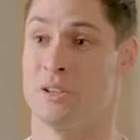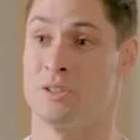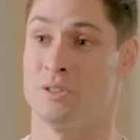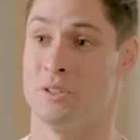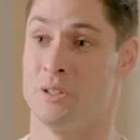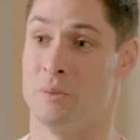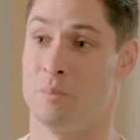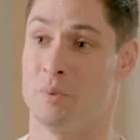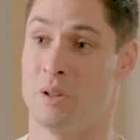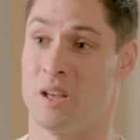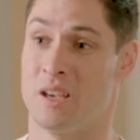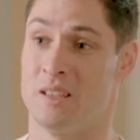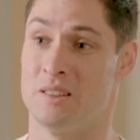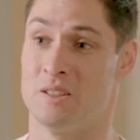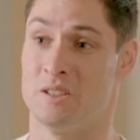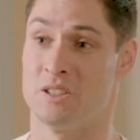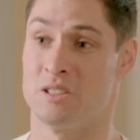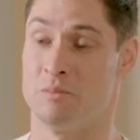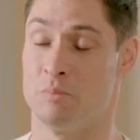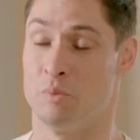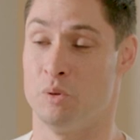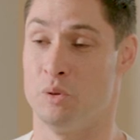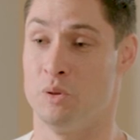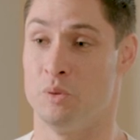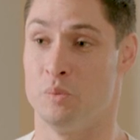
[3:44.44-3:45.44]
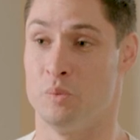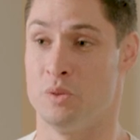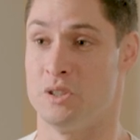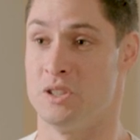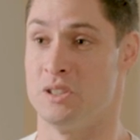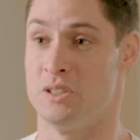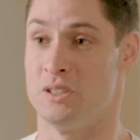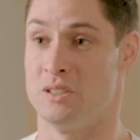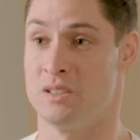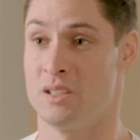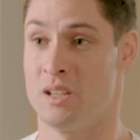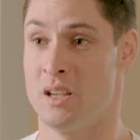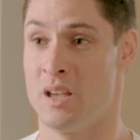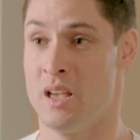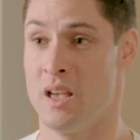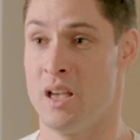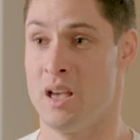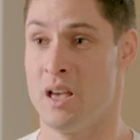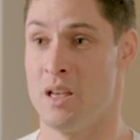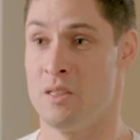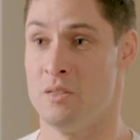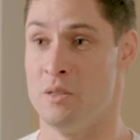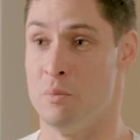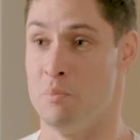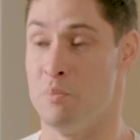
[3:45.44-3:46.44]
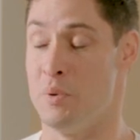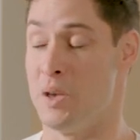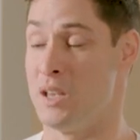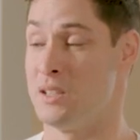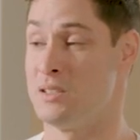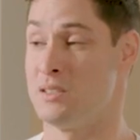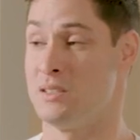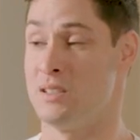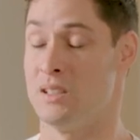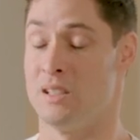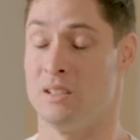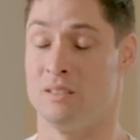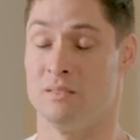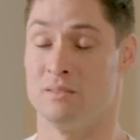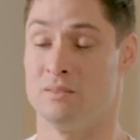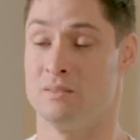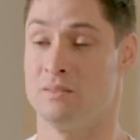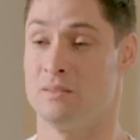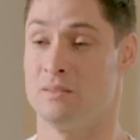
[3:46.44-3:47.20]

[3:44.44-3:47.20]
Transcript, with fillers: actually play the sport, which is the best thing.